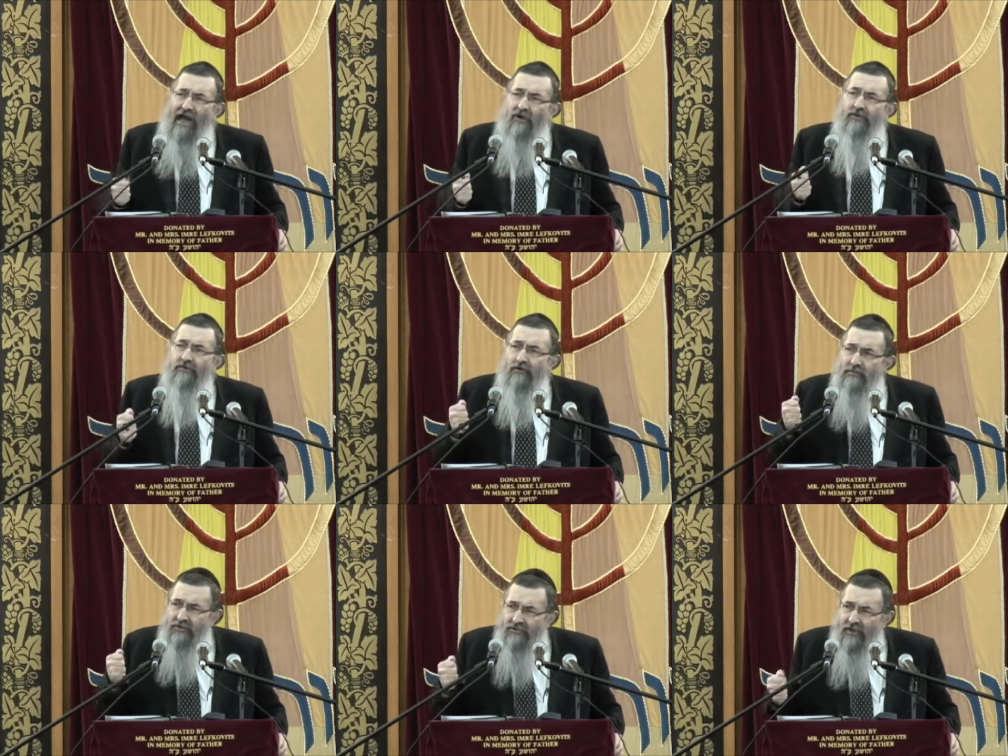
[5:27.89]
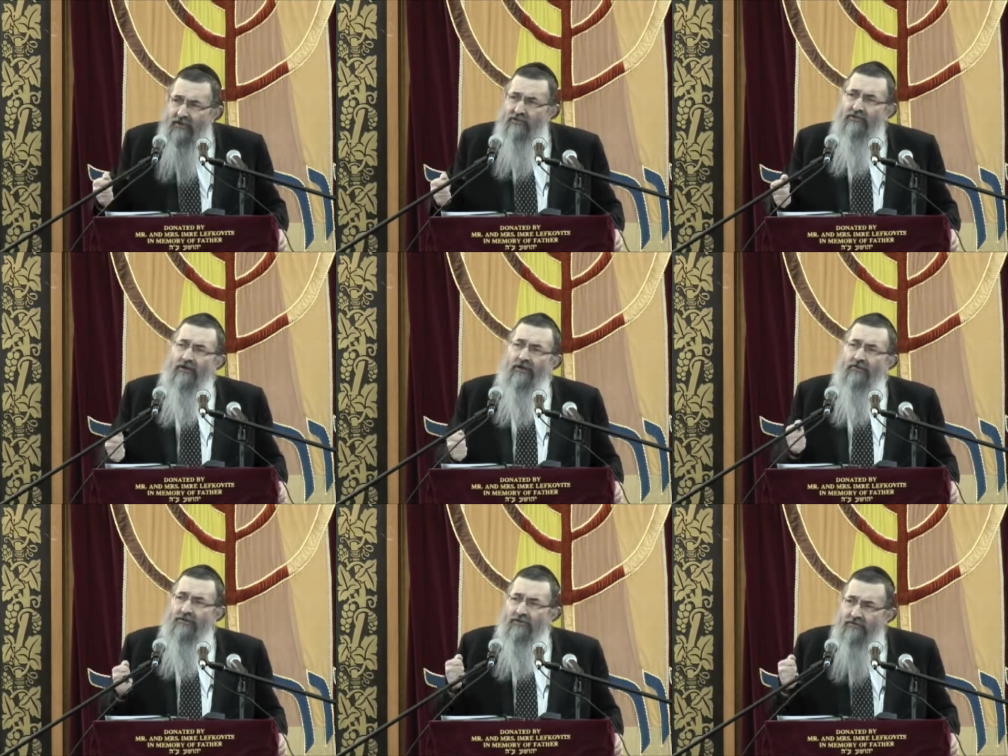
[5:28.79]
our interpretation and
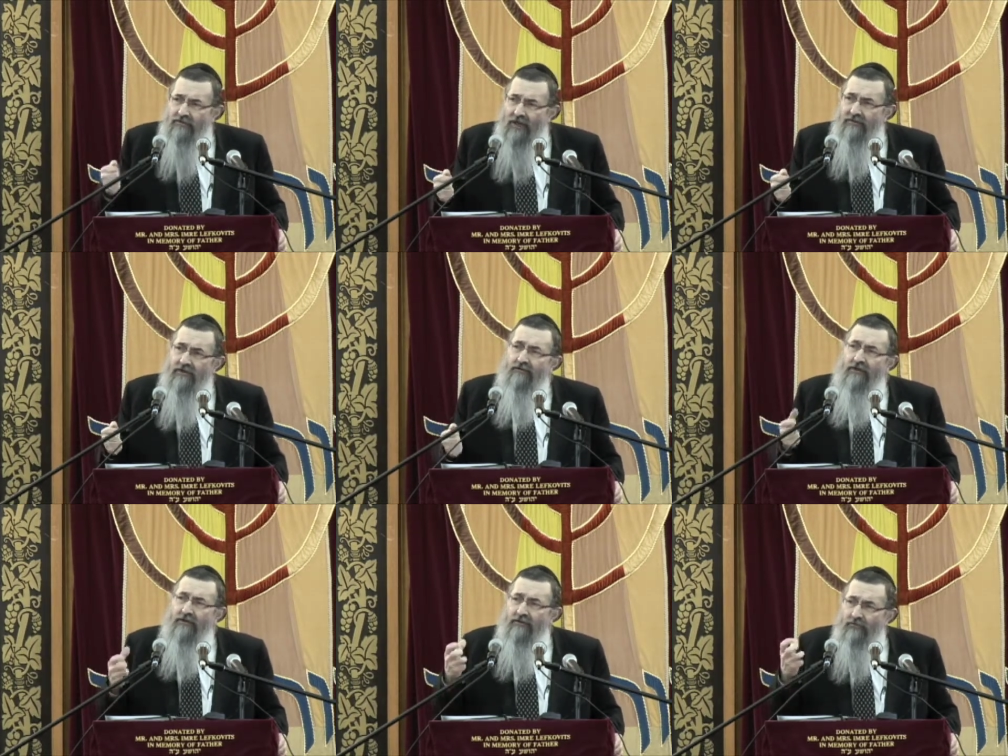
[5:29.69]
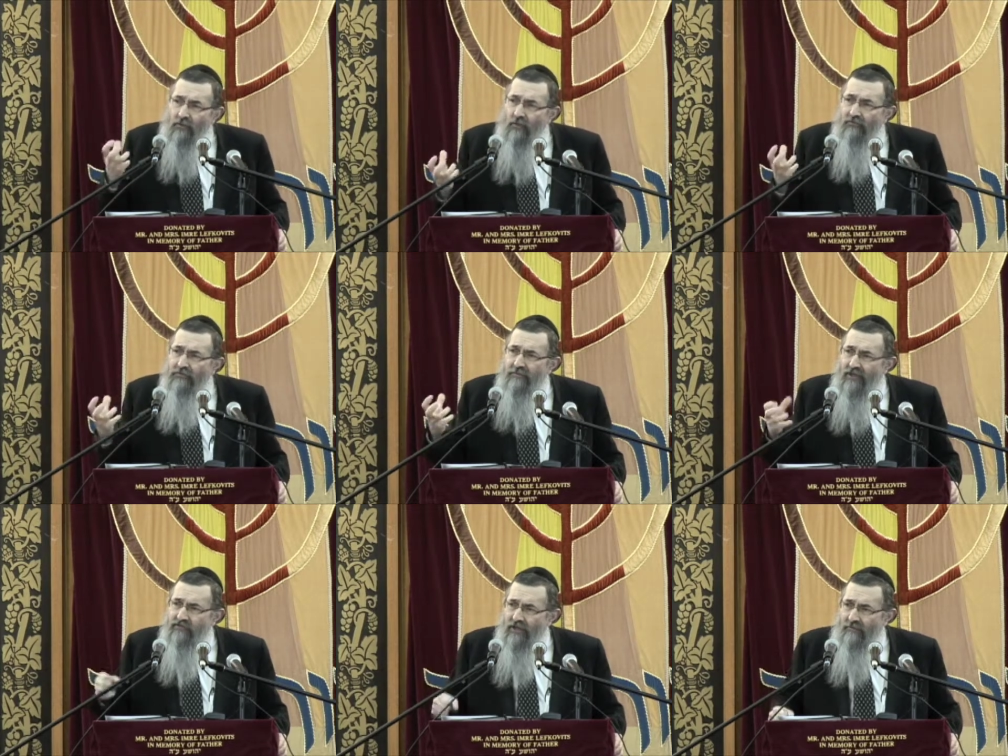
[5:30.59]
our understanding that it is all from
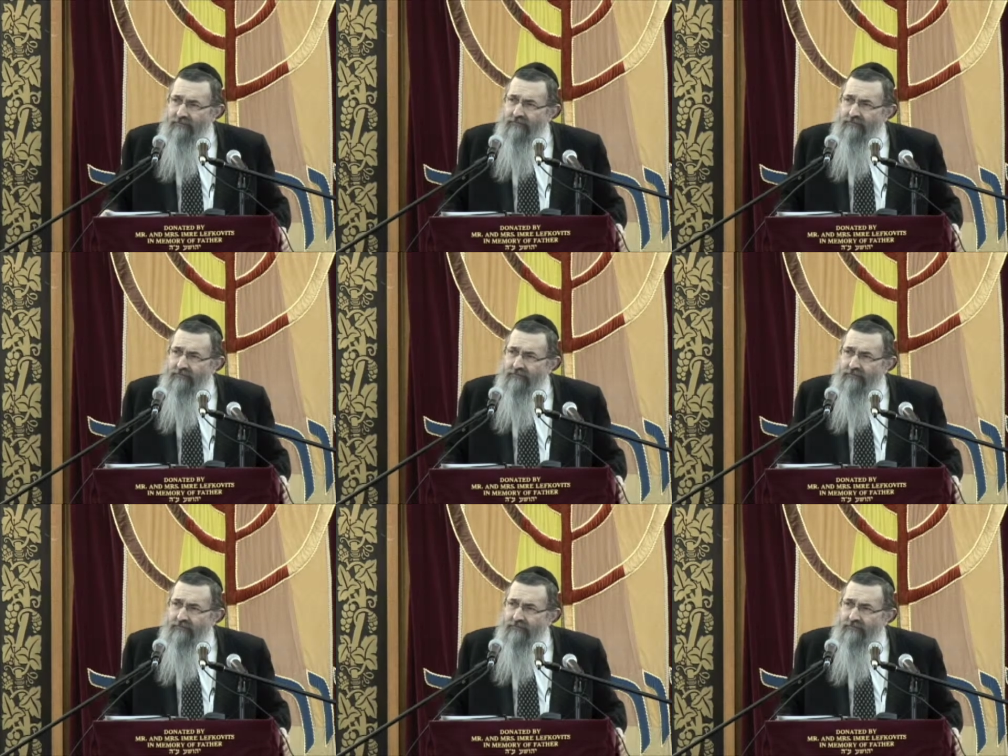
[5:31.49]
Hashem.